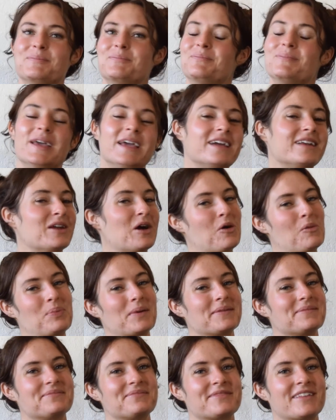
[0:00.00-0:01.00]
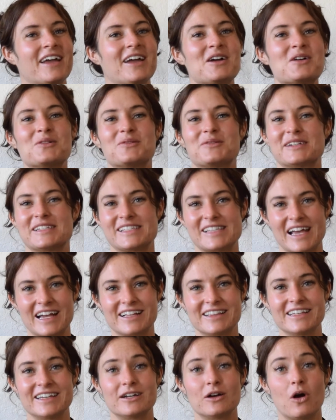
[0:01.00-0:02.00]
Big nope.
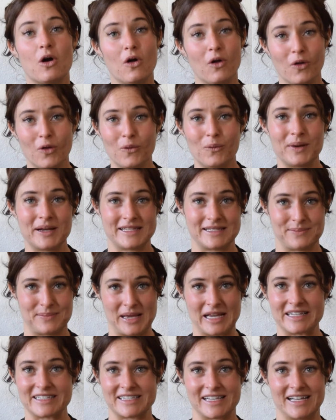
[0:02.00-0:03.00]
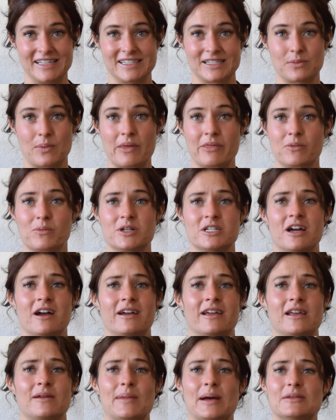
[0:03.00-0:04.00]
Recycling always makes sense, whether we're
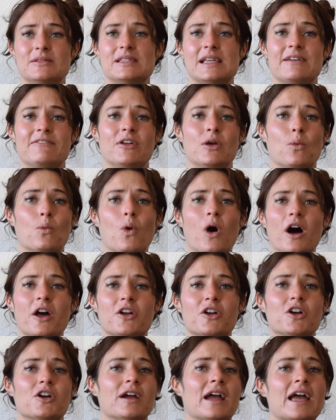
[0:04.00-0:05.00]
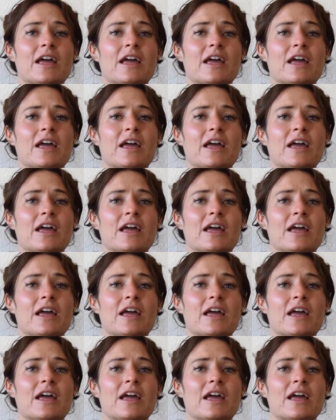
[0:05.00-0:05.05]
talking about saving water,